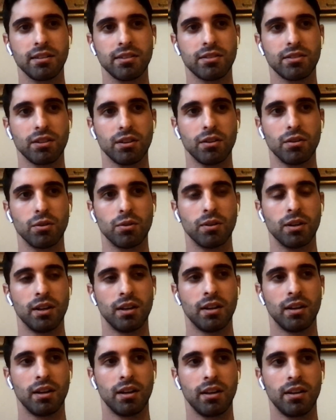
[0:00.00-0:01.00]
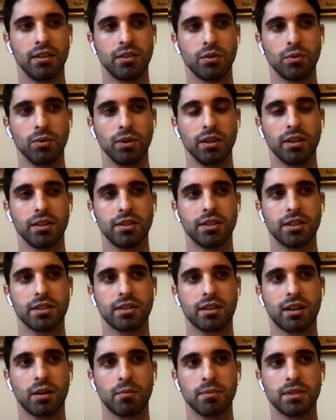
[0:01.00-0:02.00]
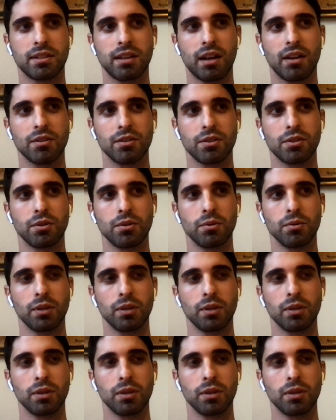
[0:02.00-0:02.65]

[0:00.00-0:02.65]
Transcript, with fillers: So it's really just comes down to